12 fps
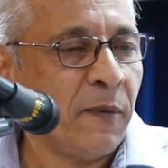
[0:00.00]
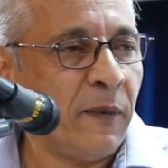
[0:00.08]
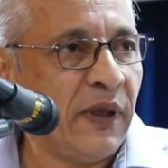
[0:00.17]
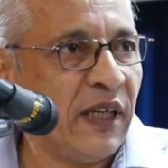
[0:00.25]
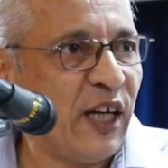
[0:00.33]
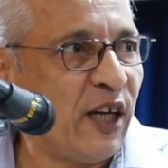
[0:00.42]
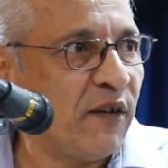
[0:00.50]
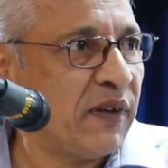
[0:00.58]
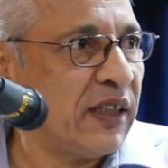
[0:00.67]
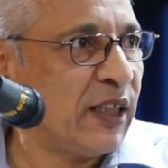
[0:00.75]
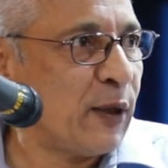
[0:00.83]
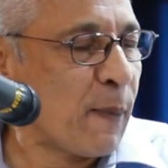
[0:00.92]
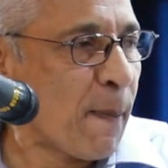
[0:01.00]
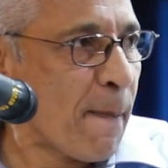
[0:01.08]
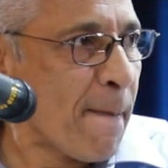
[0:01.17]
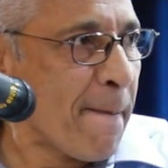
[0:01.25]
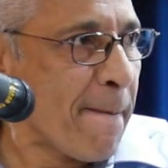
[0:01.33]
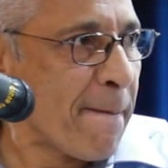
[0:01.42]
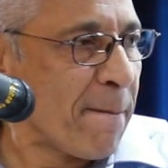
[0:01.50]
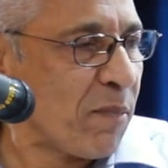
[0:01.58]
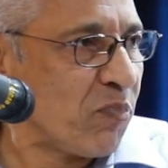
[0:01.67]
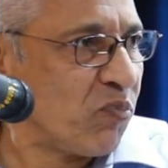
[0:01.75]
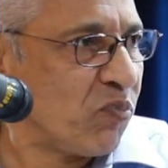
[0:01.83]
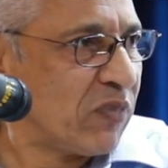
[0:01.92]
We have
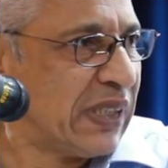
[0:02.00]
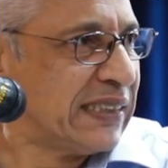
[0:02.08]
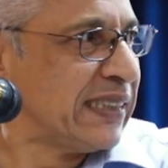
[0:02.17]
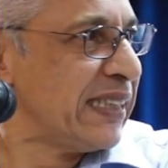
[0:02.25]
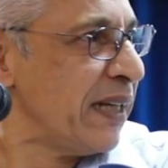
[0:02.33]
there's a